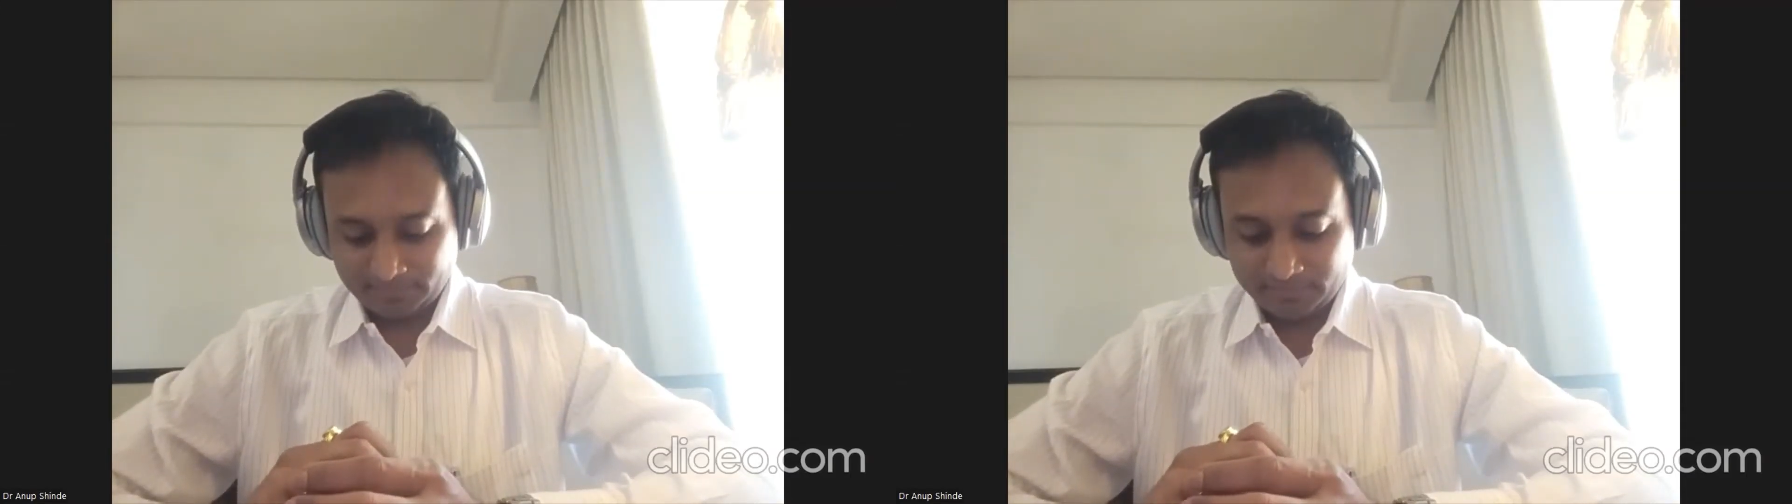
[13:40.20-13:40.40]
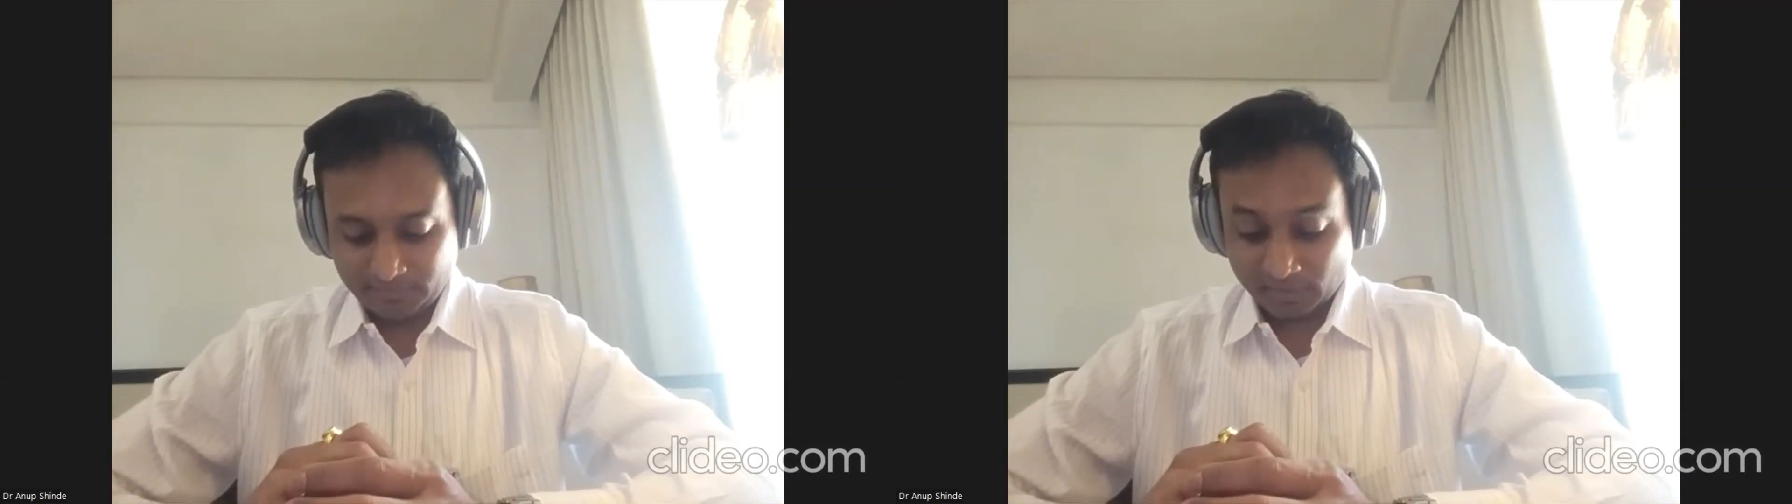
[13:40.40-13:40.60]

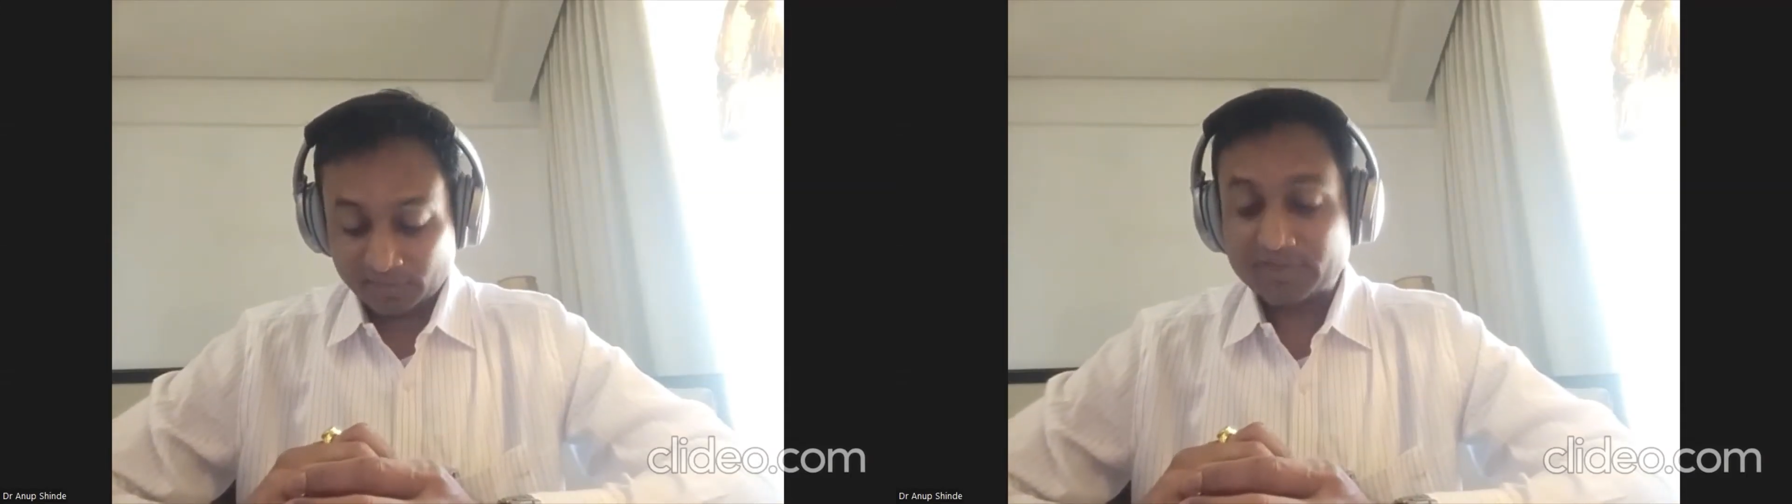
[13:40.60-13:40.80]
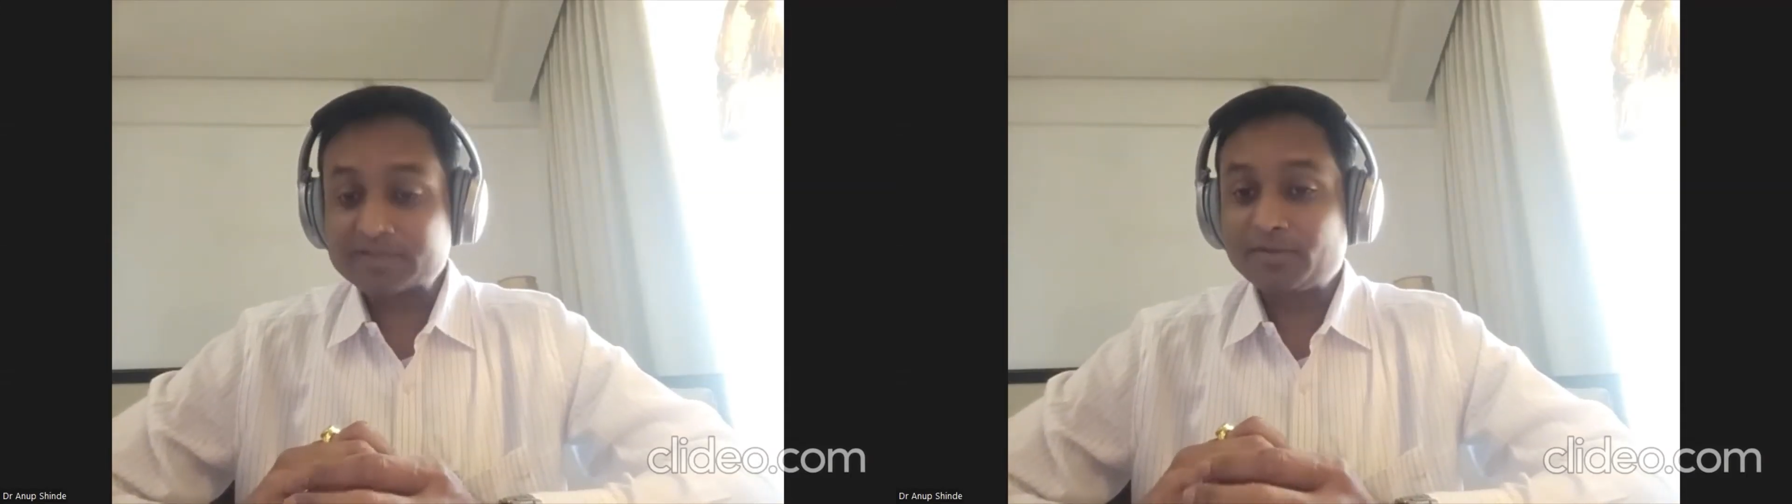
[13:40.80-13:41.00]
Now
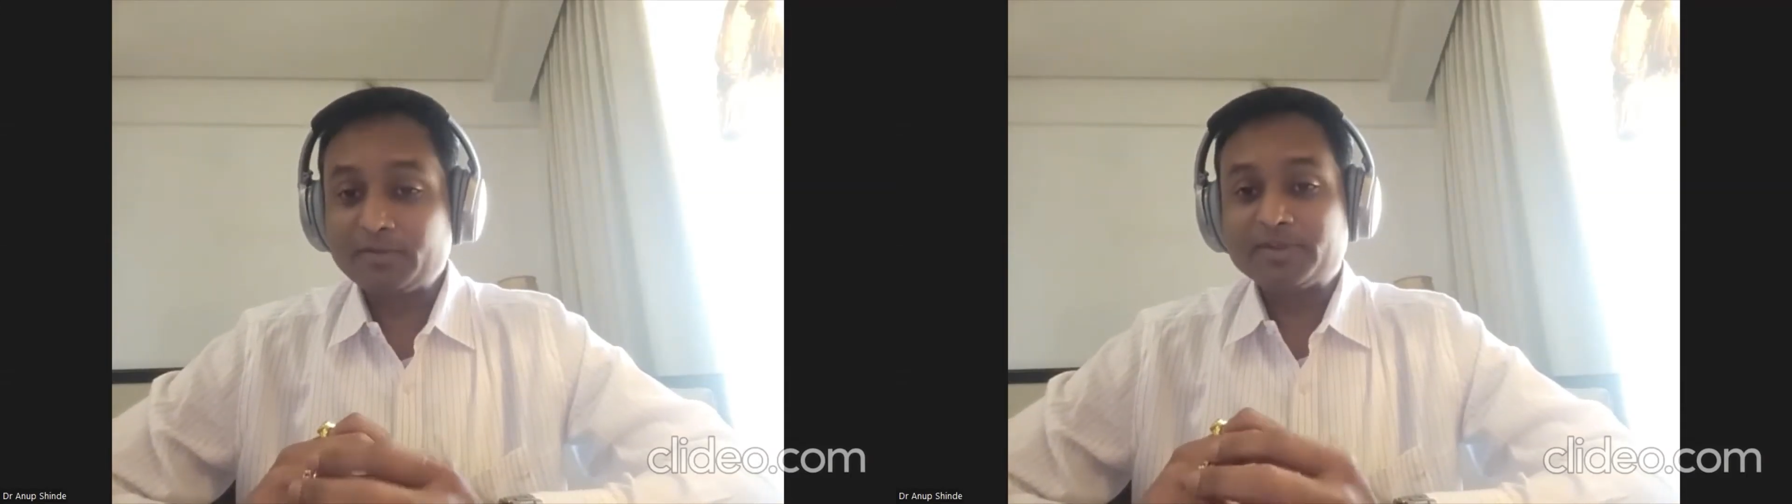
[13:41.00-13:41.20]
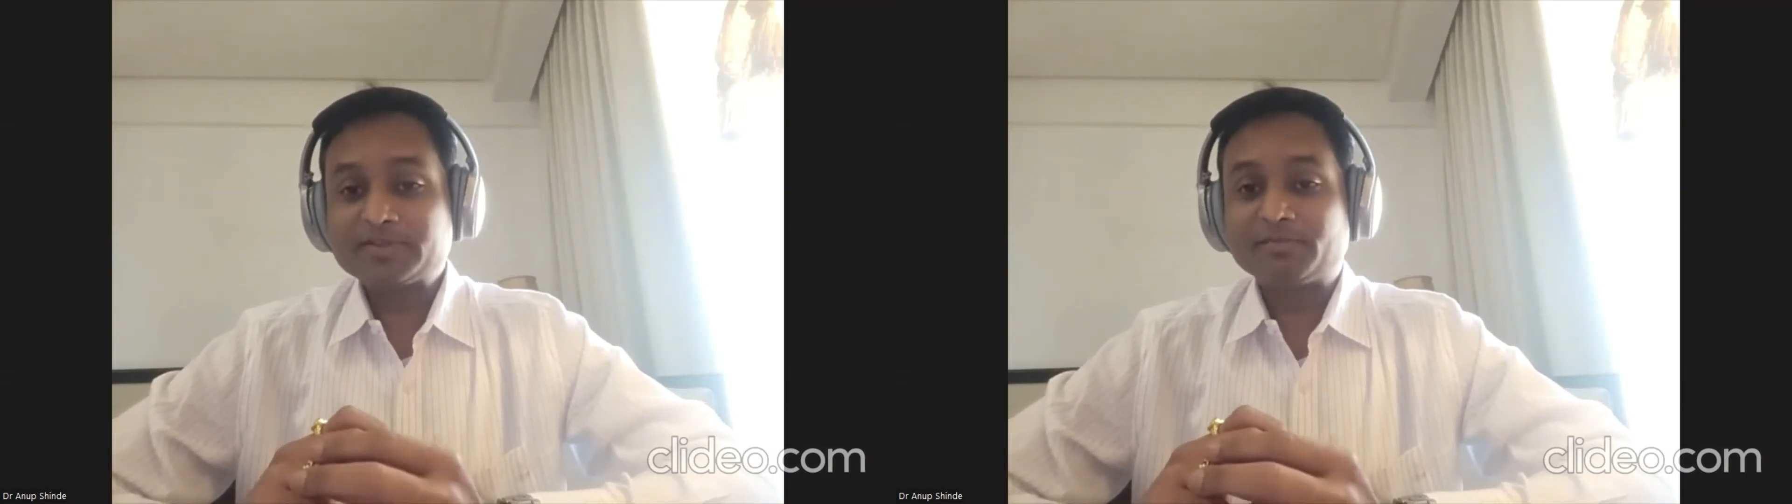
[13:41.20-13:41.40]
this will
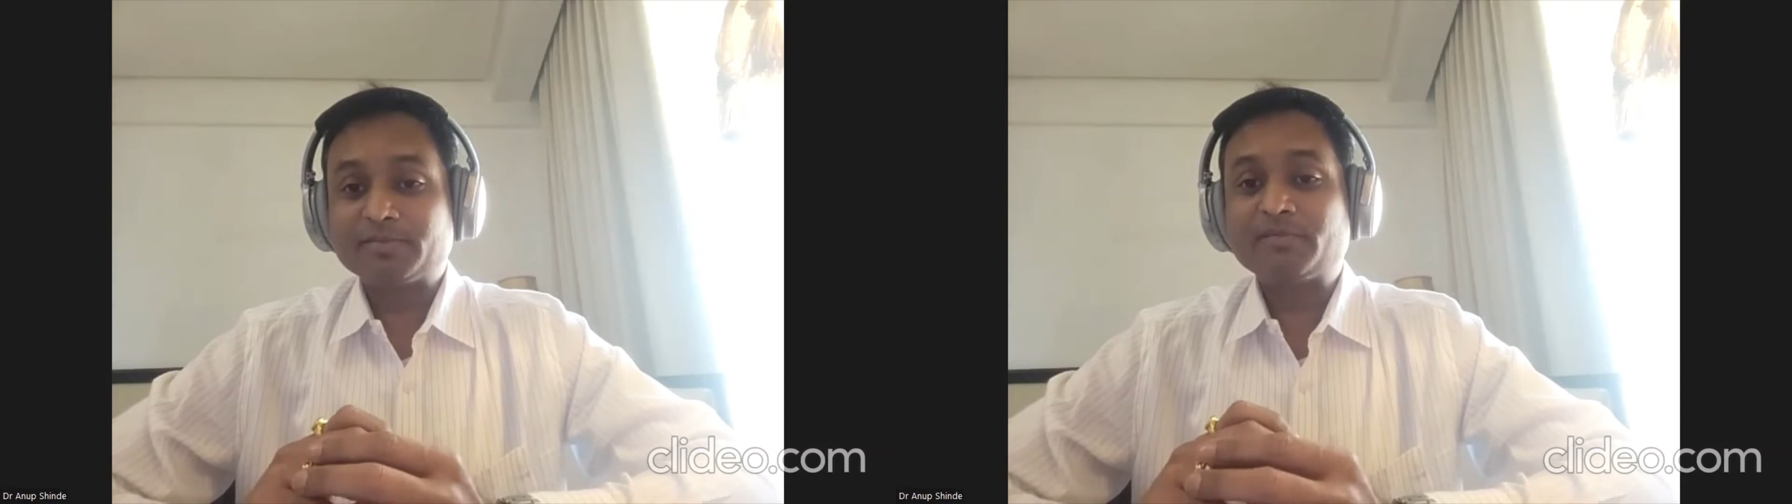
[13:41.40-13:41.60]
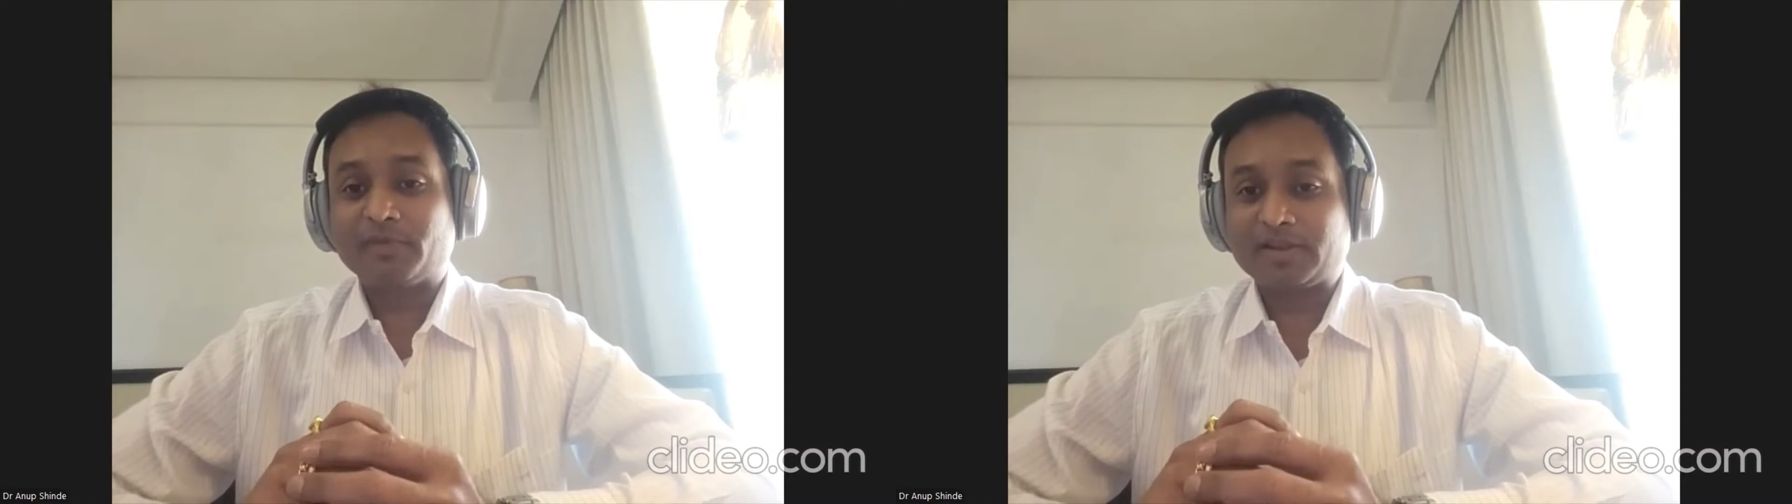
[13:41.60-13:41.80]
be
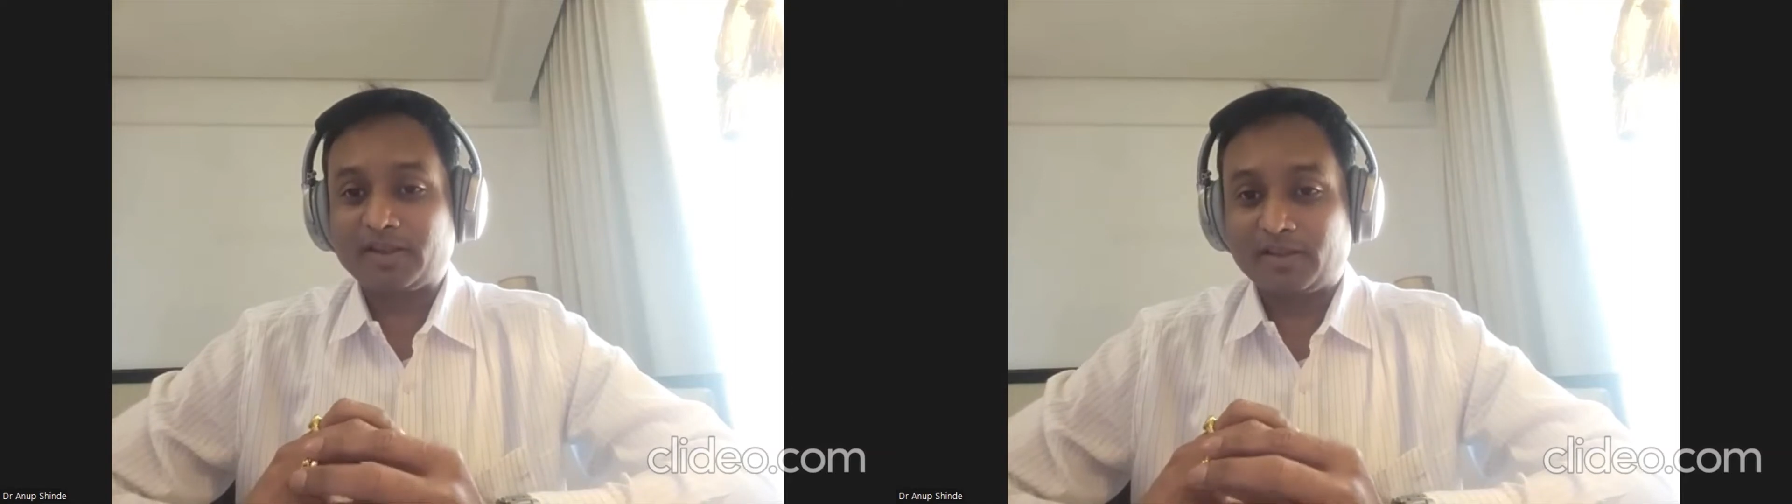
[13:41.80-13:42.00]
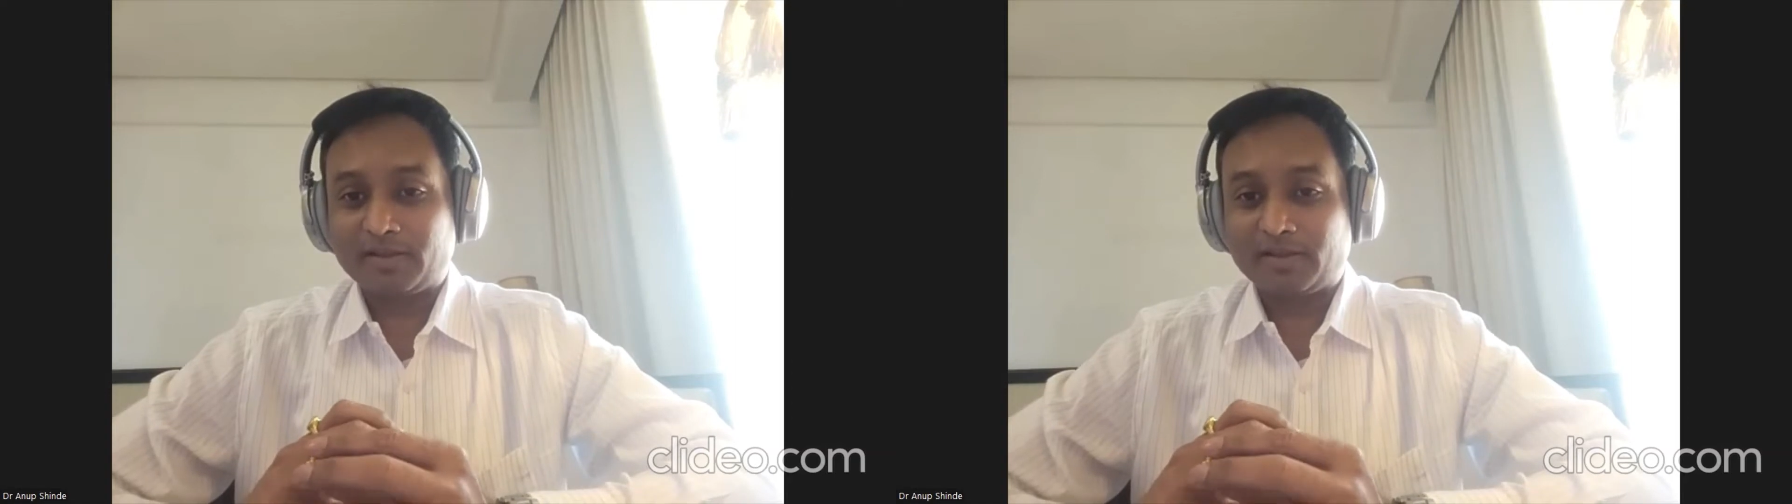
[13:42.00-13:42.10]
something very,